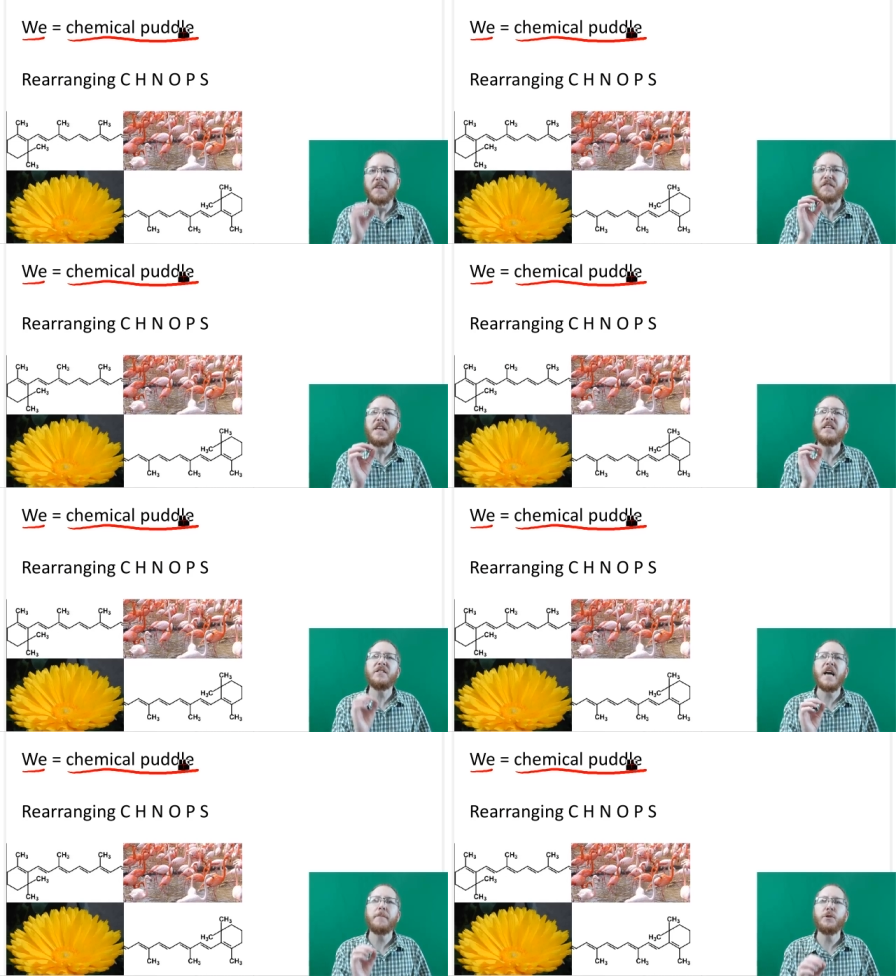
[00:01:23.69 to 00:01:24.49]
If they
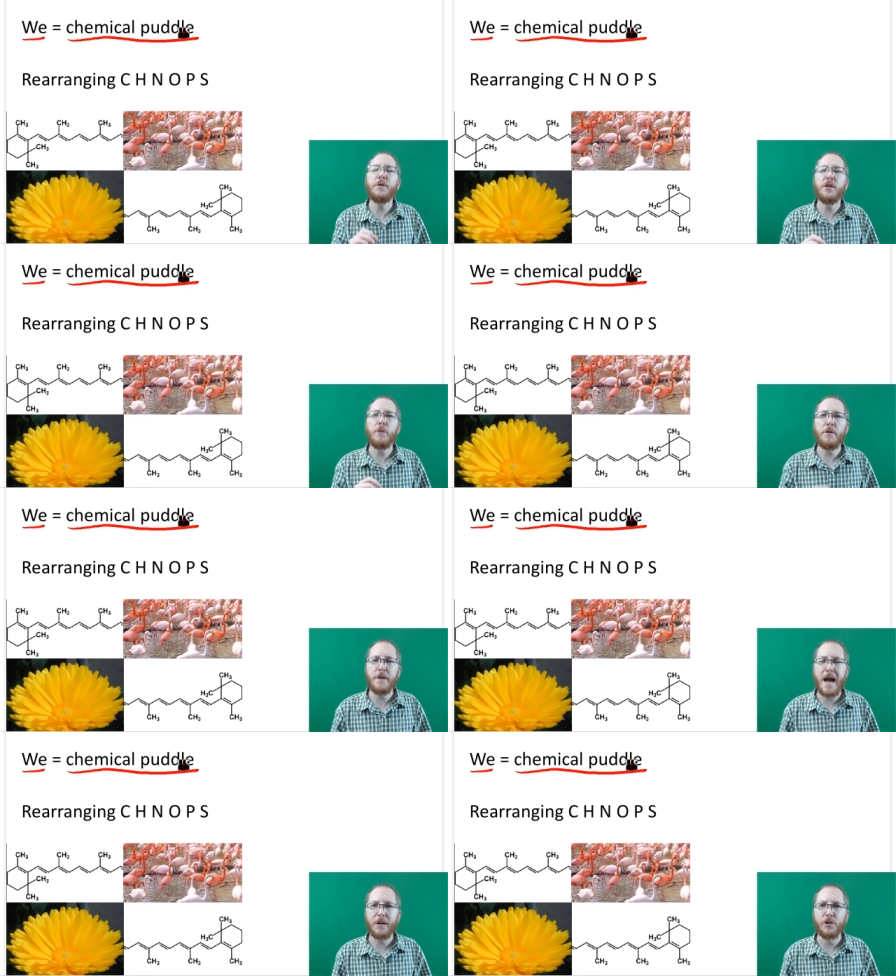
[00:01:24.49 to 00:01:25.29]
stop doing the
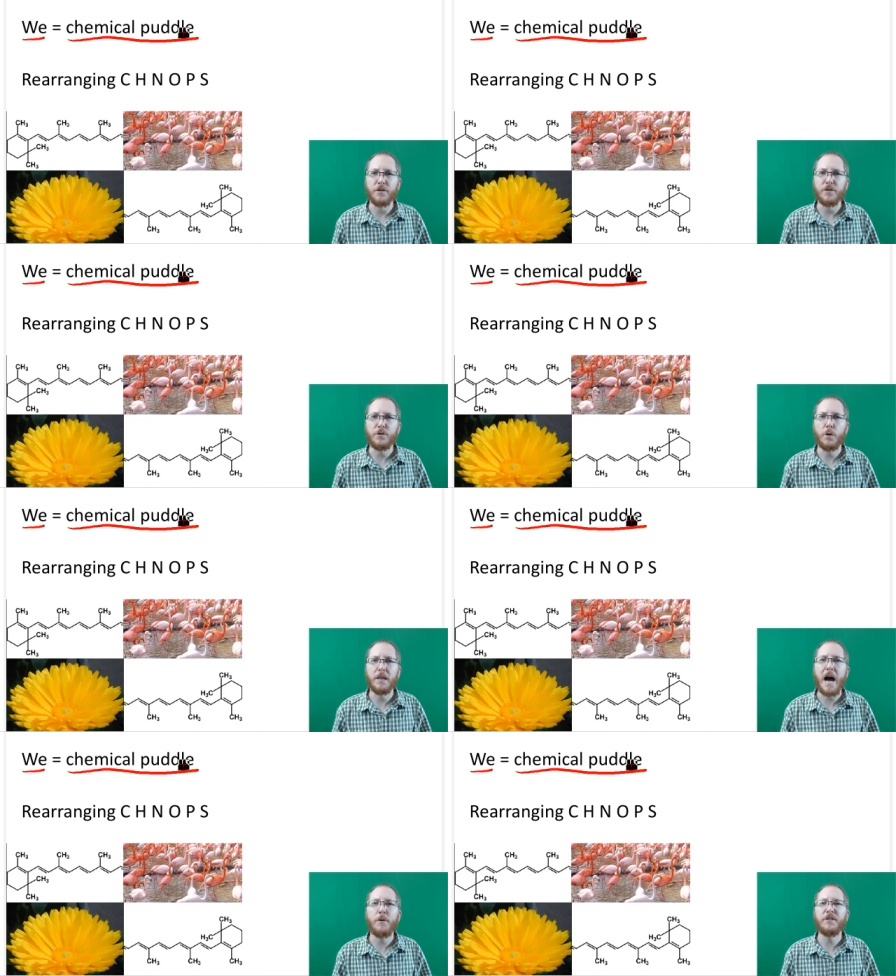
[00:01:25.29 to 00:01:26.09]
right reactions to
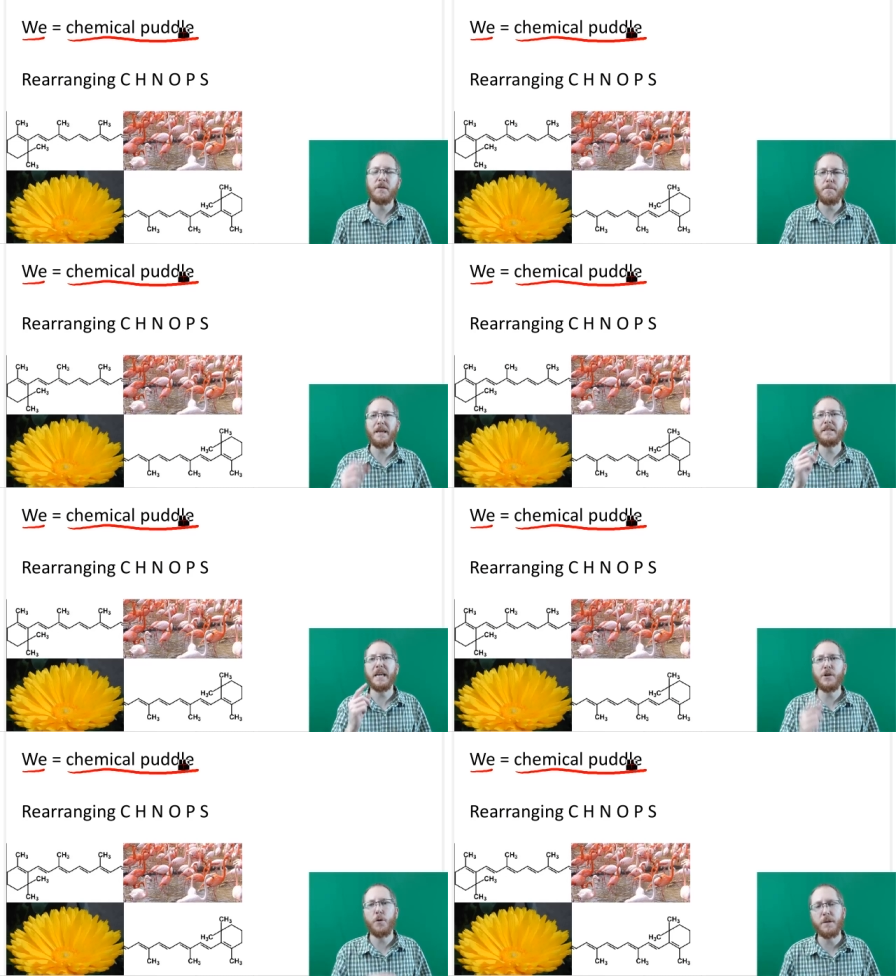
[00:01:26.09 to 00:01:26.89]
allow us to
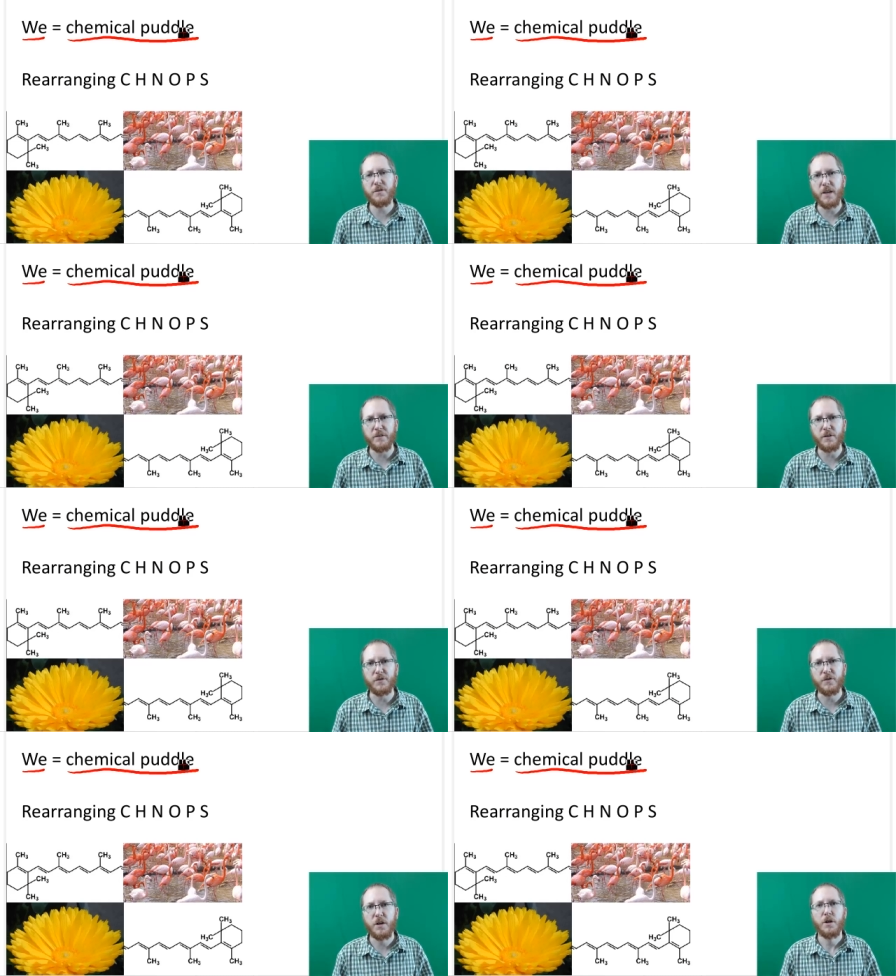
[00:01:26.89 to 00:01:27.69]
maintain
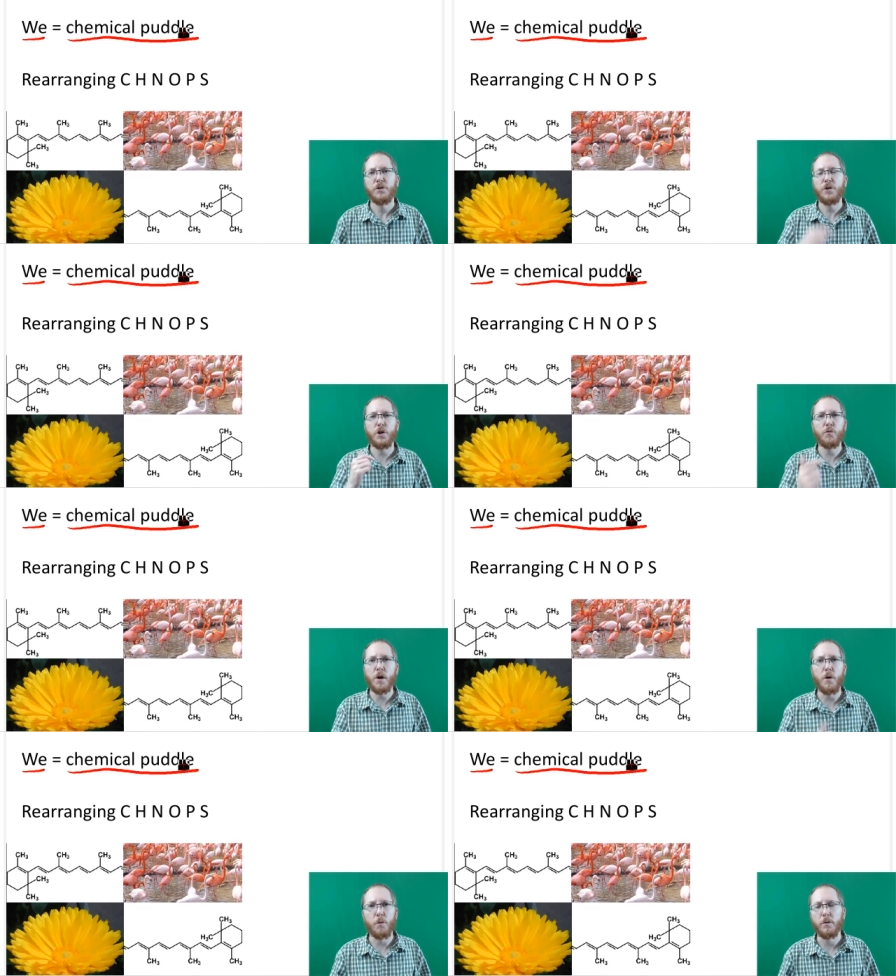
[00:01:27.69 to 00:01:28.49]
homeostasis, to
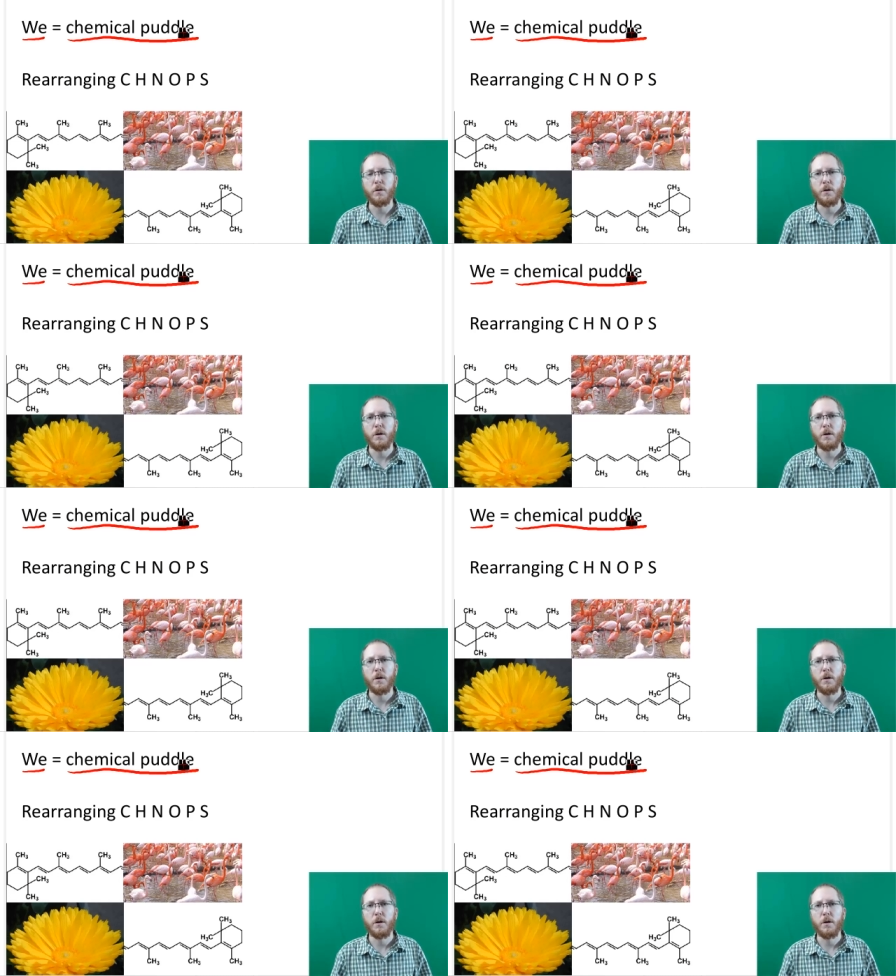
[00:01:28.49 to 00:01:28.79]
grow,